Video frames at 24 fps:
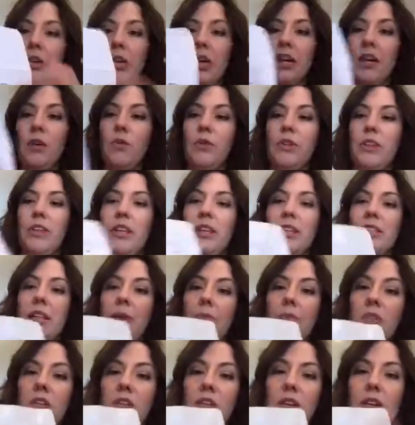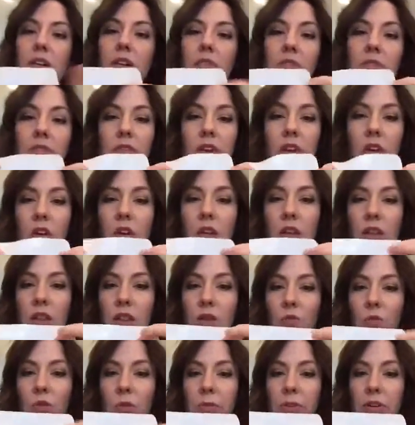Okay, with the exception of
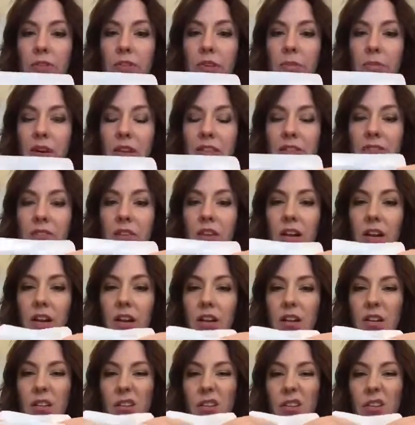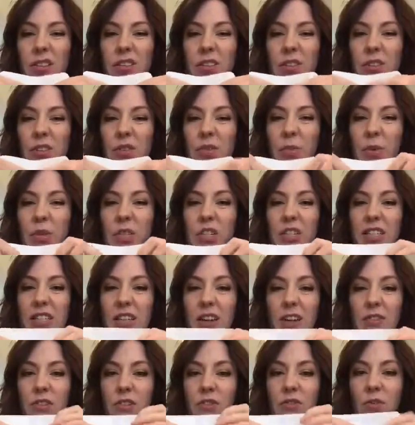the warmer of the month flyer, so you would just
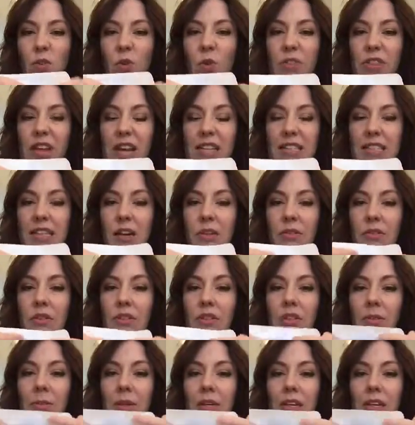have to fold that down a little